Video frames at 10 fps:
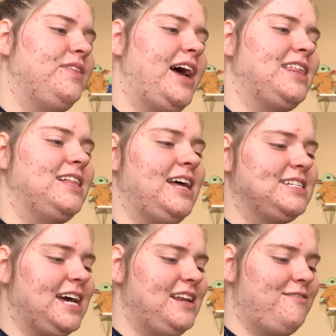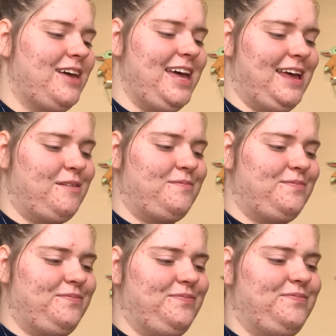I think that's kind of it.
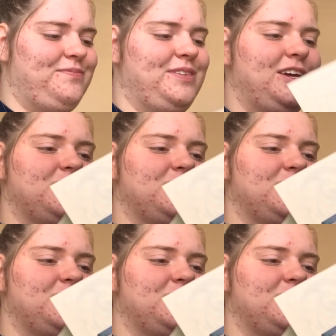Here's